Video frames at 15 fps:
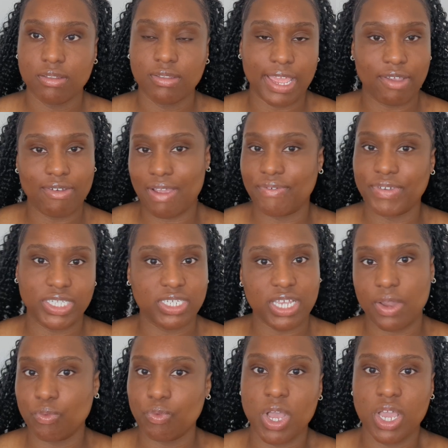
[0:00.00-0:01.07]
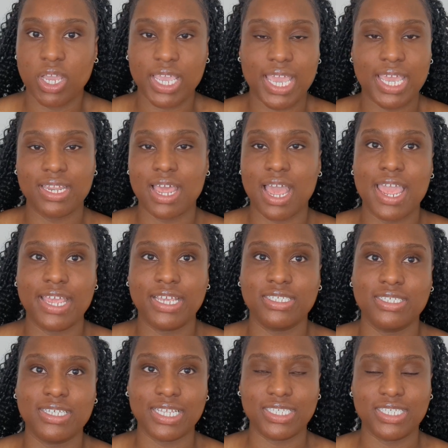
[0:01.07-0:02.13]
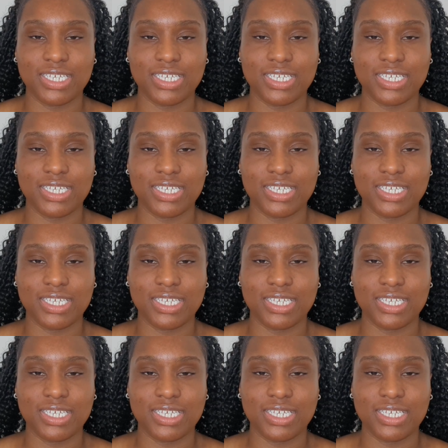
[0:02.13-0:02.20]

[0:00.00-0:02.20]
like graphic design work, and I tend